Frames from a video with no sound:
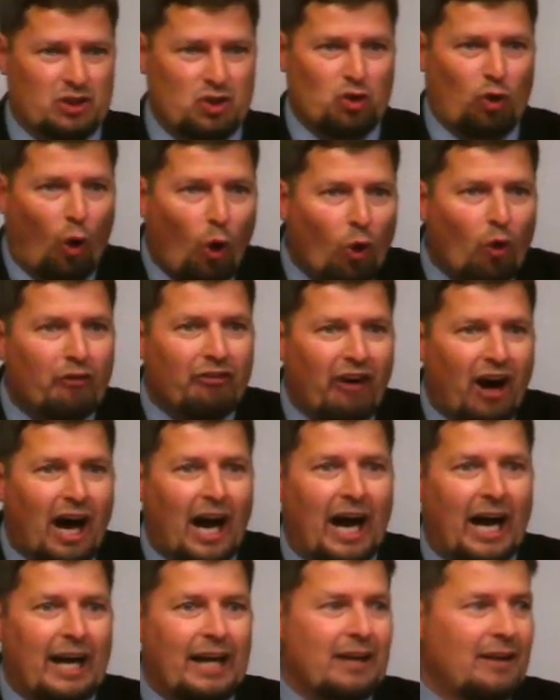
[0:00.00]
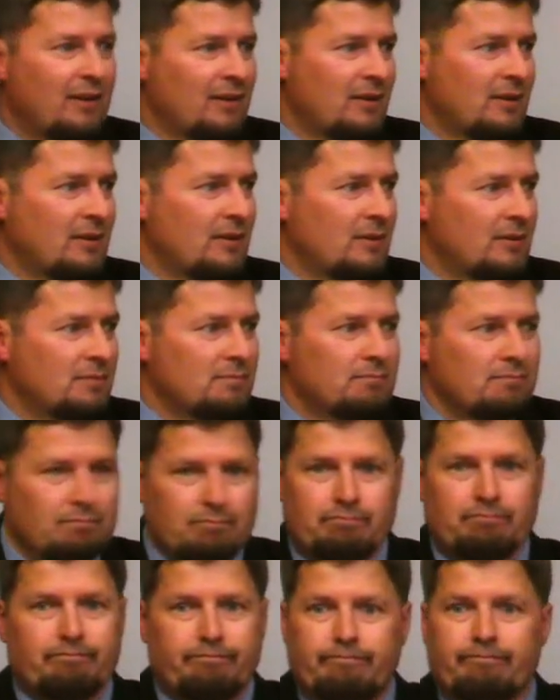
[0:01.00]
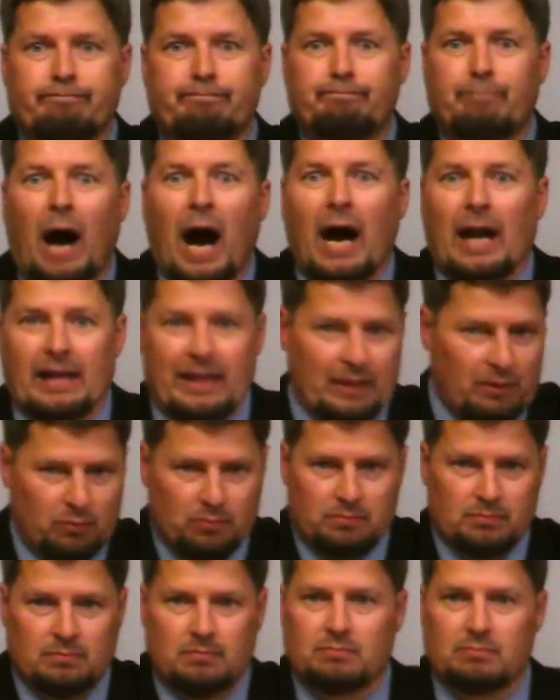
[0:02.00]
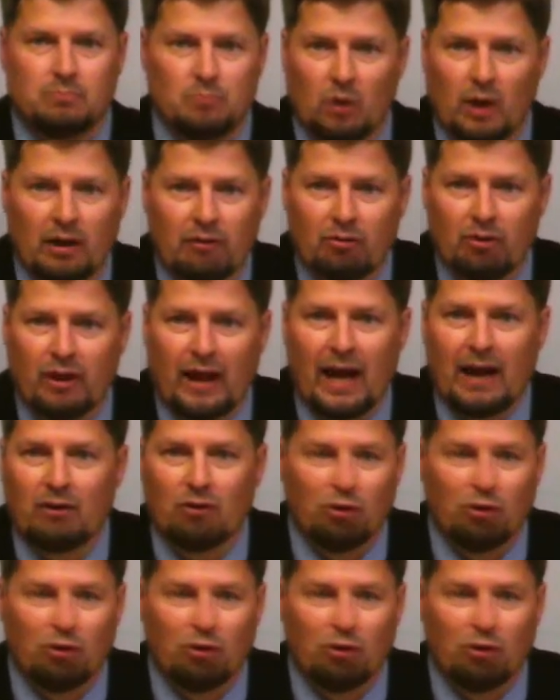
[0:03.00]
glorified body, whatever that